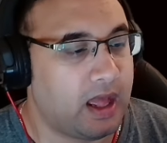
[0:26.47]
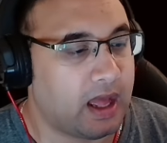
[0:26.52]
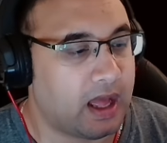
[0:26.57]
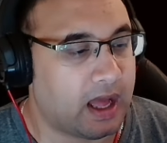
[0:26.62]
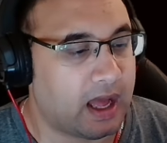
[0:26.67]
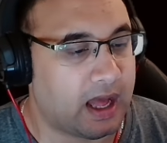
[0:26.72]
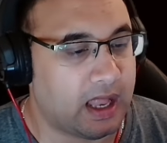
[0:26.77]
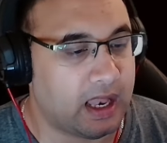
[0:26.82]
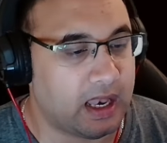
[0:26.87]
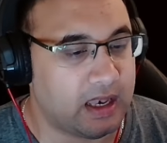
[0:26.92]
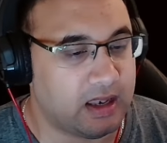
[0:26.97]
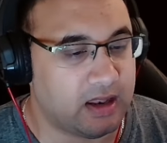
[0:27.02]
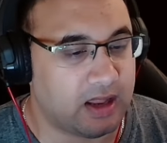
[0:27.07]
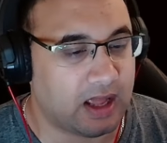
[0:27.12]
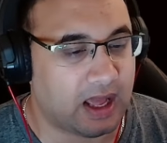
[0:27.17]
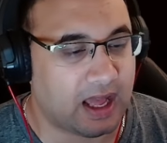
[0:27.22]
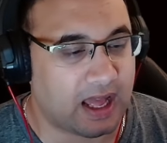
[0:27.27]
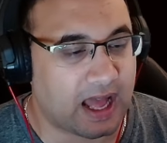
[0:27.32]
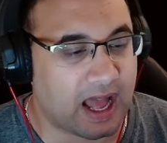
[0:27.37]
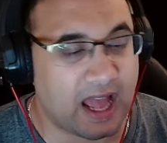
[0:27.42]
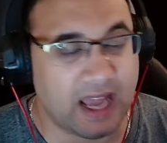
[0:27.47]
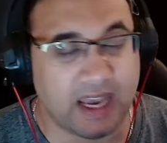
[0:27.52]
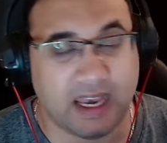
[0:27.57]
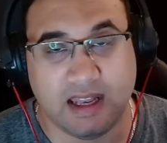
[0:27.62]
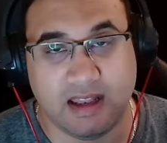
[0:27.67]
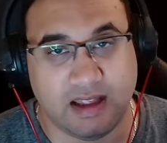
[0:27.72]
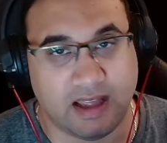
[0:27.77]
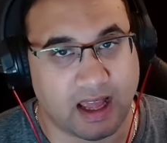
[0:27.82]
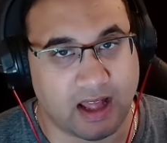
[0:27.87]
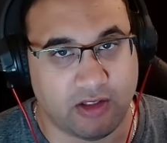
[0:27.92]
and uh, i
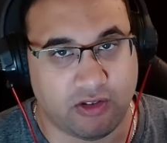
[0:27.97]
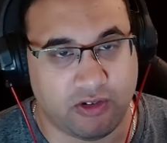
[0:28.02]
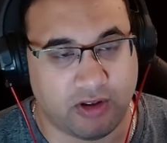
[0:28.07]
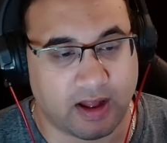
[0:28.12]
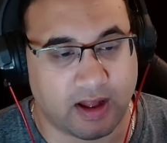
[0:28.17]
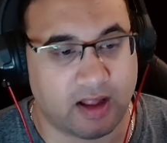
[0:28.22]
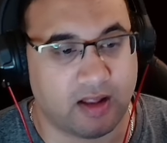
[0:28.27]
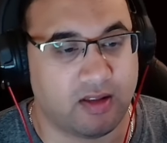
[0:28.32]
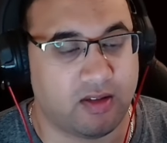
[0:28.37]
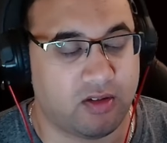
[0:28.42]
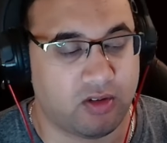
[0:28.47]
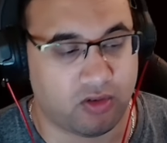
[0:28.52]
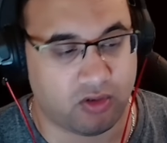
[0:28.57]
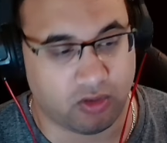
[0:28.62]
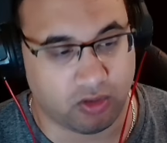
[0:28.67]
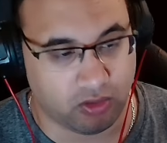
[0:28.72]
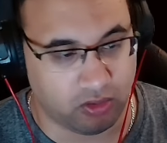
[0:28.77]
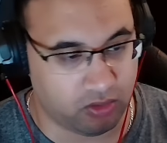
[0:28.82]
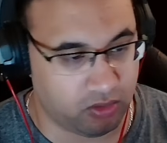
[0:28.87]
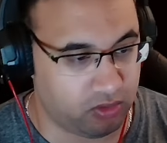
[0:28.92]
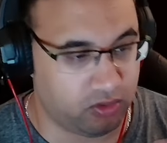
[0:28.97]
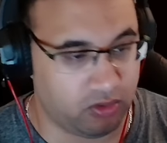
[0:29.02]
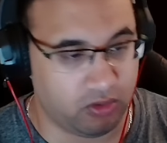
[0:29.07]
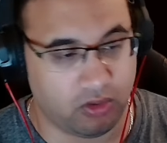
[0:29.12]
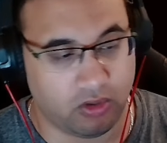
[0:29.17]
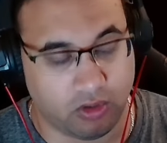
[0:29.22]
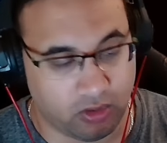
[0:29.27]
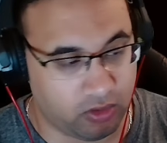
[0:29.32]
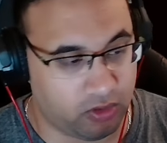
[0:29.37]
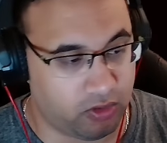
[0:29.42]
didn't get a chance
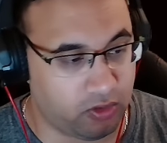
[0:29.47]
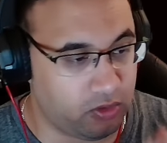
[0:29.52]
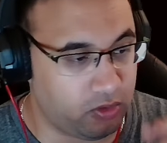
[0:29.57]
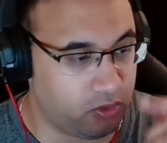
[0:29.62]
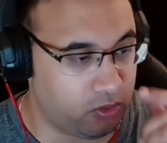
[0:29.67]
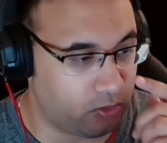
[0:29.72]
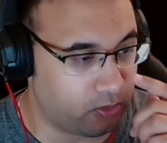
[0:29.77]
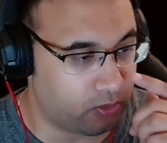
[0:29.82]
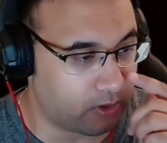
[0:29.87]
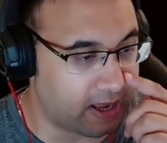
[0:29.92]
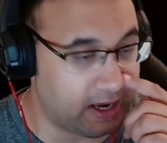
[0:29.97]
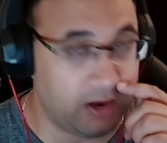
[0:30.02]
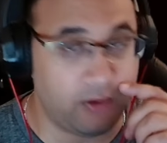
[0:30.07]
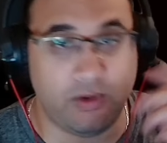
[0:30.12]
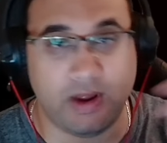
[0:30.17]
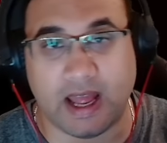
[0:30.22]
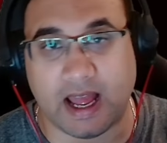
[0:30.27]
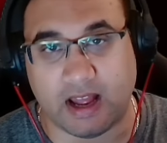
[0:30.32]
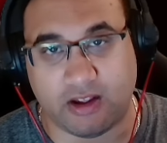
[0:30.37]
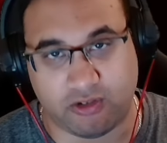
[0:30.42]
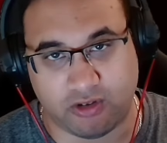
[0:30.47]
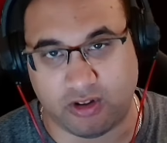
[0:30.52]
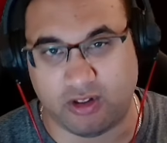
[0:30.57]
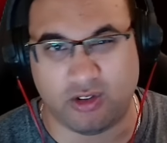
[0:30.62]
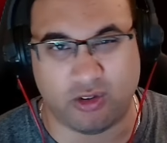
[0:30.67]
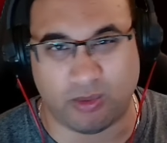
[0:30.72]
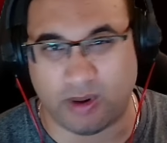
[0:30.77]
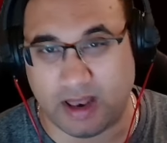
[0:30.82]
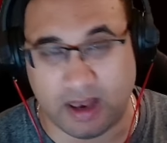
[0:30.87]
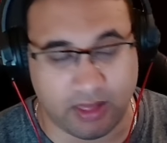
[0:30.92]
to do any reactions
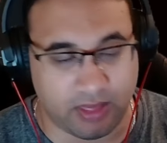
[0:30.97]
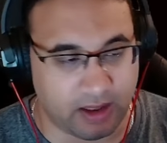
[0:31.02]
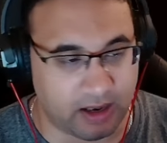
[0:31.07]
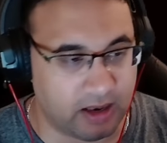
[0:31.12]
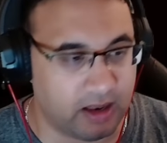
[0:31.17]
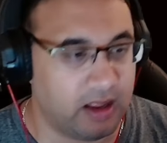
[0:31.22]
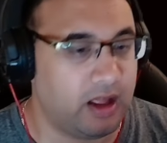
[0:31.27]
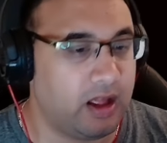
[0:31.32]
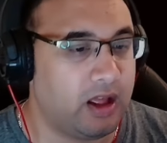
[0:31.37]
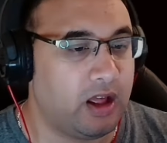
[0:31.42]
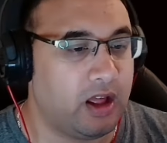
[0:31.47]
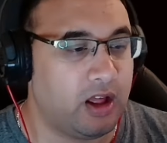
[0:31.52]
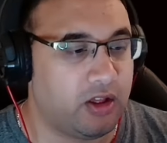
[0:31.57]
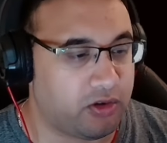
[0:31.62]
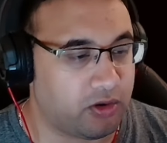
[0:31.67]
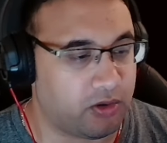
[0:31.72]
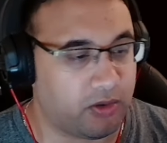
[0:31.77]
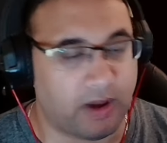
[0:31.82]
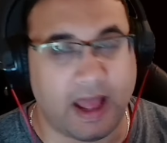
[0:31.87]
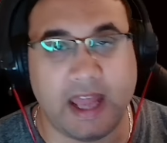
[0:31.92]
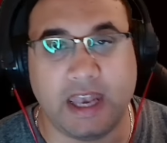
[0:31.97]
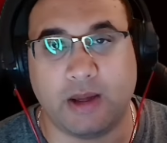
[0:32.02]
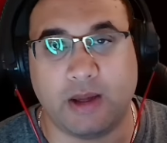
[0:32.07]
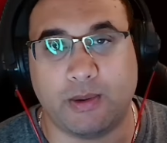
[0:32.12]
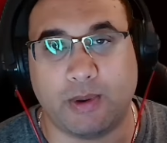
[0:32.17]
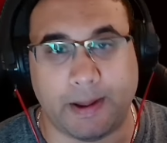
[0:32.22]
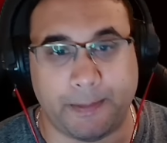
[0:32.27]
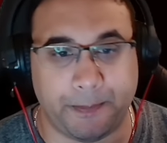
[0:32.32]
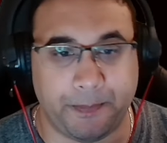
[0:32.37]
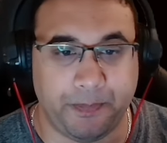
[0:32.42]
or anything so
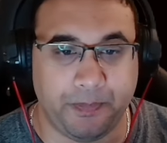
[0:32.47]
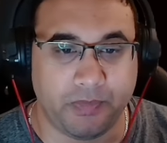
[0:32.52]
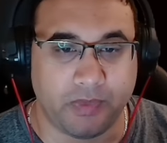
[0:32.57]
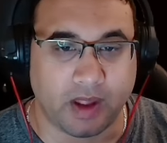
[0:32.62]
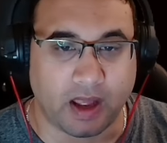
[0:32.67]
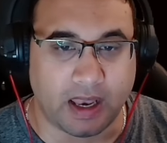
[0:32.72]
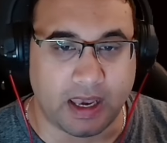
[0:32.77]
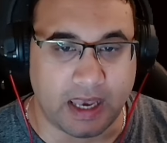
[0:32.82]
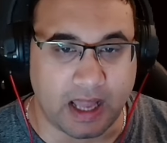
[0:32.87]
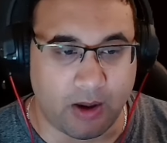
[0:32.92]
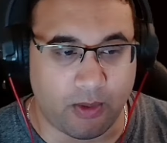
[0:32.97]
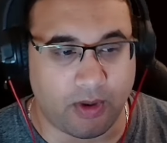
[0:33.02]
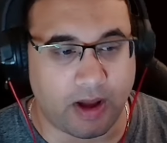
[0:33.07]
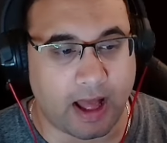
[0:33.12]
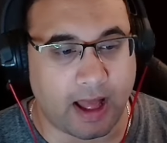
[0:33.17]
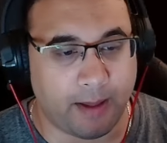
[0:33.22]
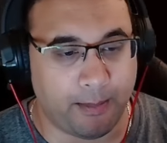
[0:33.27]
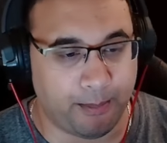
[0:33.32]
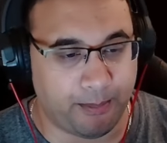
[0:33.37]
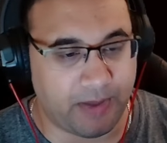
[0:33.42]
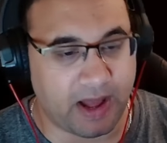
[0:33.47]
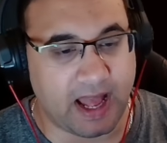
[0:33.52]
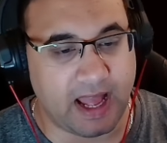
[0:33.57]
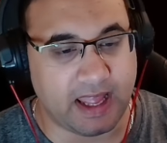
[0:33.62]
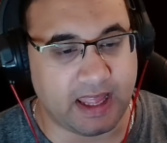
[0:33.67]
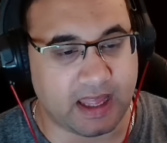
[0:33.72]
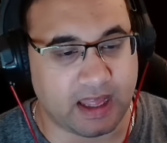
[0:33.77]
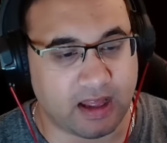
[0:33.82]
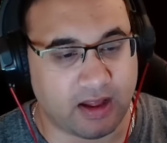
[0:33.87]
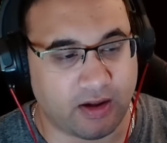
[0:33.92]
anyway now i'm
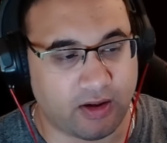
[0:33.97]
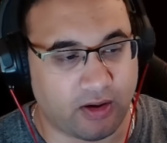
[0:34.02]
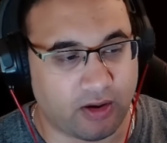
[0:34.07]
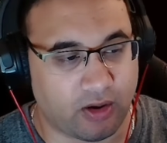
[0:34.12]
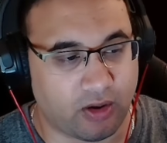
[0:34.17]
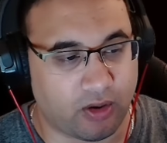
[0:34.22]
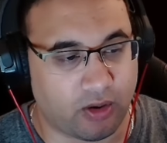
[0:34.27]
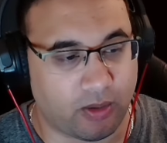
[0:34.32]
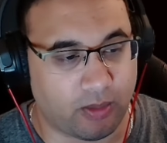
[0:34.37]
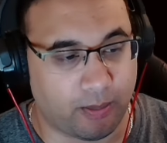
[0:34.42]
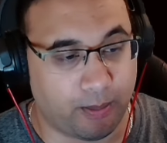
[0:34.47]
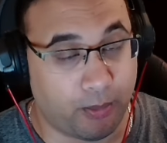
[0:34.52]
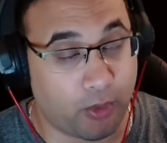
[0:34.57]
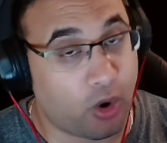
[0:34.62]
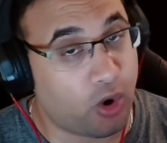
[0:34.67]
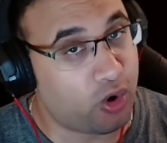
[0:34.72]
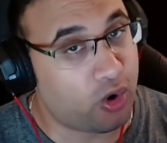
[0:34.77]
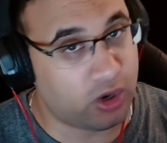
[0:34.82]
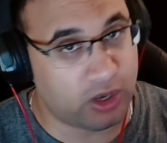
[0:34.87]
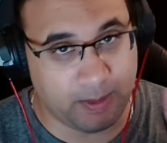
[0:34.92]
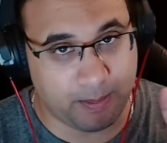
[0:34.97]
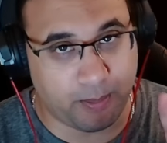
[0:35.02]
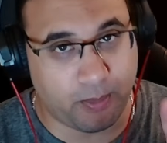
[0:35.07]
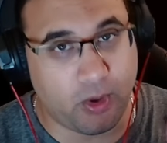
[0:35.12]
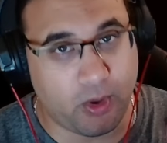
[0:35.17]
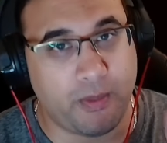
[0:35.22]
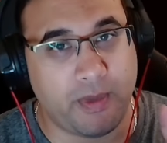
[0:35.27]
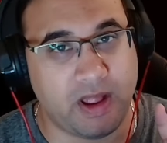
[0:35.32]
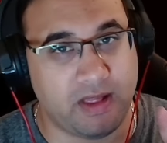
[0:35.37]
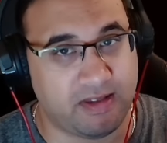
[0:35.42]
back only
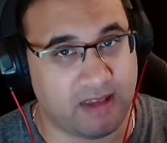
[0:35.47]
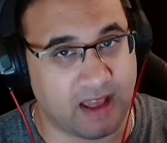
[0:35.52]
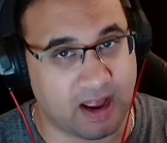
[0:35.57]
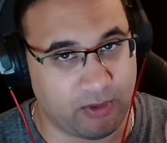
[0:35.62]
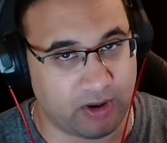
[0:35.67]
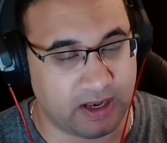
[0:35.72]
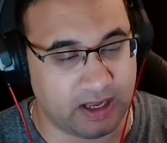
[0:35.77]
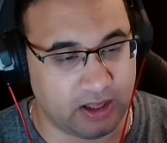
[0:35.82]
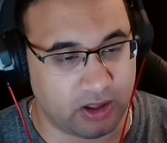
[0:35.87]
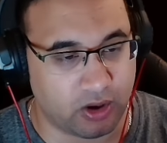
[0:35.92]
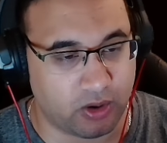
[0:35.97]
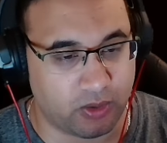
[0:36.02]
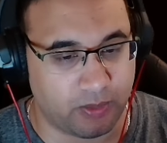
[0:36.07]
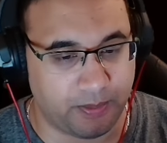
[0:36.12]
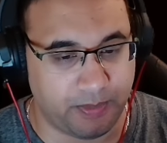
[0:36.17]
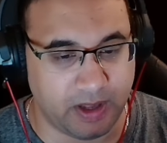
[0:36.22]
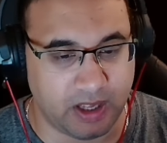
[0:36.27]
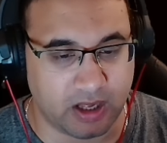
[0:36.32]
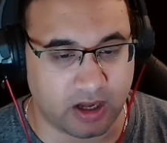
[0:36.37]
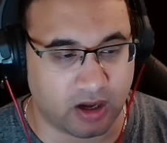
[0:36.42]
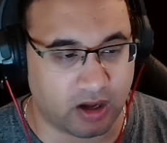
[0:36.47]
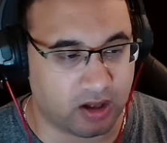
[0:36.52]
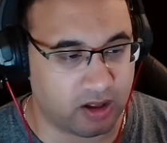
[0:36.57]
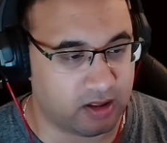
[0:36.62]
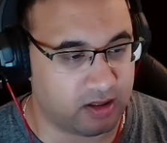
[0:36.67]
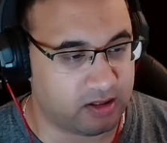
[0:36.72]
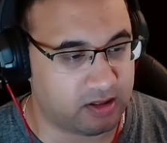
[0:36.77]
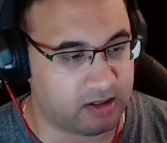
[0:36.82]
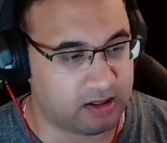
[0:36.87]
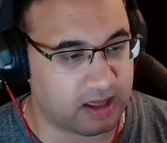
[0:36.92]
momentarily though,
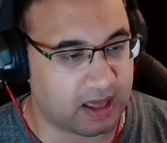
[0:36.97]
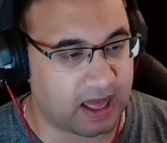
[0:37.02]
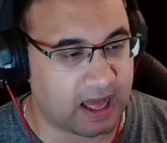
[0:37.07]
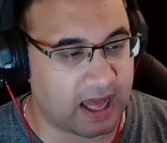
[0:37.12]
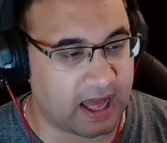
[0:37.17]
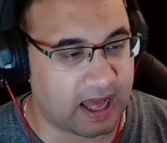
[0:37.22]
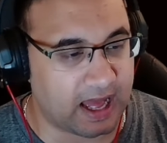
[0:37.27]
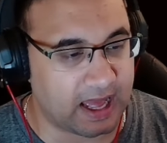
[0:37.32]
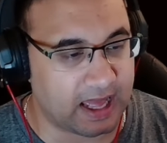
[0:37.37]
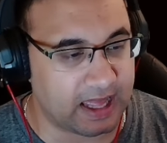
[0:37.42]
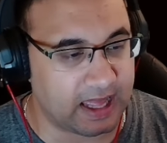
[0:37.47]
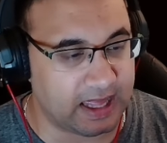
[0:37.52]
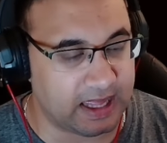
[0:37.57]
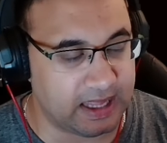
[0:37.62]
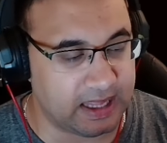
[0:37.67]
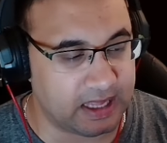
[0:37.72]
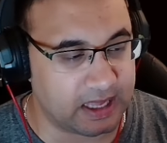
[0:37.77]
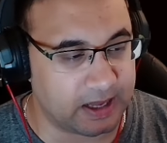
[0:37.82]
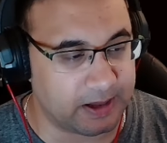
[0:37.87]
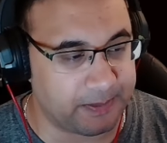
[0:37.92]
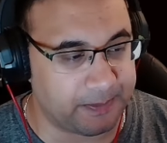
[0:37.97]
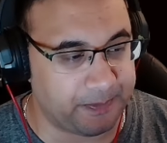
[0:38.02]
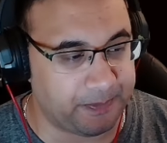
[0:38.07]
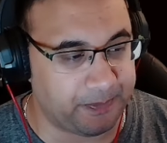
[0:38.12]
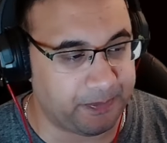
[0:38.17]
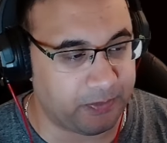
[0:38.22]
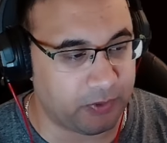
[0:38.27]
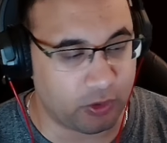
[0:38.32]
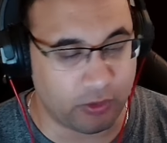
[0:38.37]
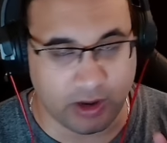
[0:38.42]
because I
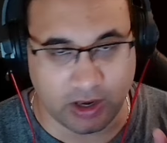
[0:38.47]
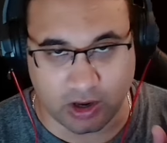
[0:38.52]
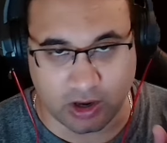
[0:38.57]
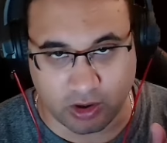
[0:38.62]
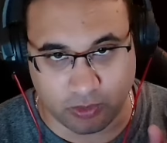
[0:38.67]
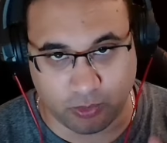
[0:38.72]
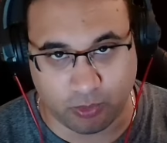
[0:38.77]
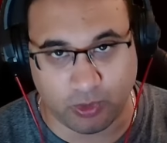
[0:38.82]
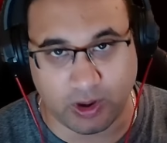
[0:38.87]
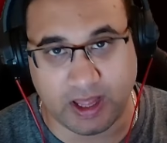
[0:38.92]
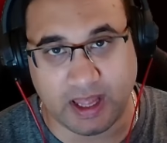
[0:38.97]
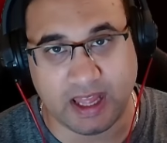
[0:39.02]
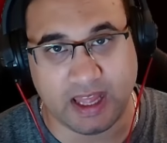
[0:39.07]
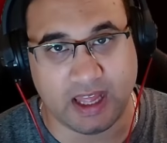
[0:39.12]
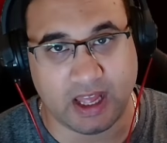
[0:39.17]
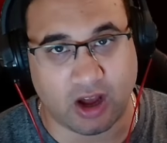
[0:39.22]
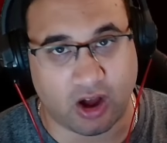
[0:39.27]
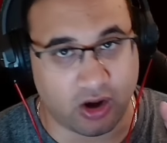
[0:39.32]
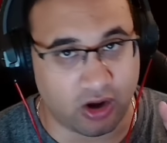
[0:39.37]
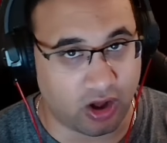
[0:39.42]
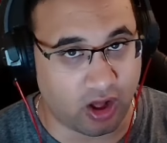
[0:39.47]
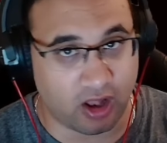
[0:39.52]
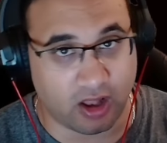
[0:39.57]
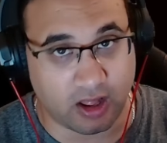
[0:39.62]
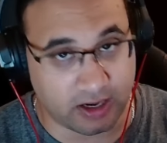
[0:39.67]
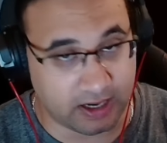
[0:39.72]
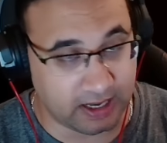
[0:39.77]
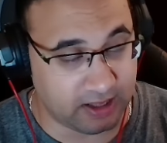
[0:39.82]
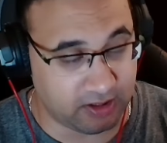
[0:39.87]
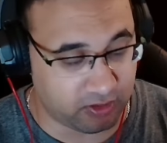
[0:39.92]
am going on way on a
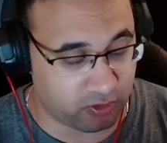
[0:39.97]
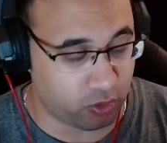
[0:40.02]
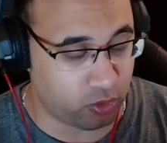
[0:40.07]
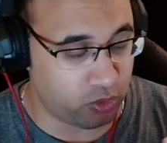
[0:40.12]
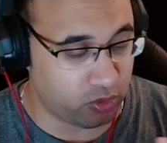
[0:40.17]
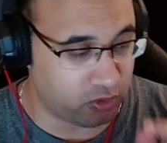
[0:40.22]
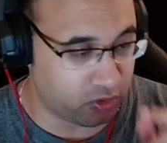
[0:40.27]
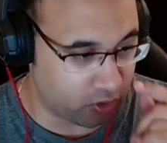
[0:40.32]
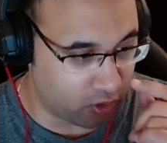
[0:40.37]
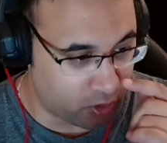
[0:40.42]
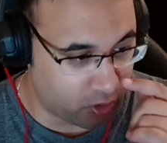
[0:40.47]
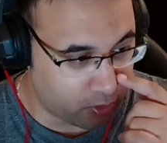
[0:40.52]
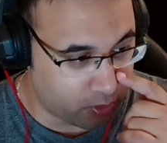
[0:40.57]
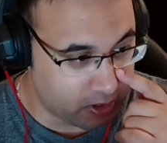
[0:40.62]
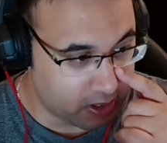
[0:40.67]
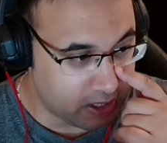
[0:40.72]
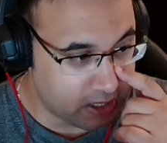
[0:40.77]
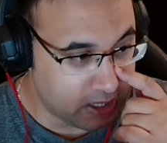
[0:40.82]
holiday soon. So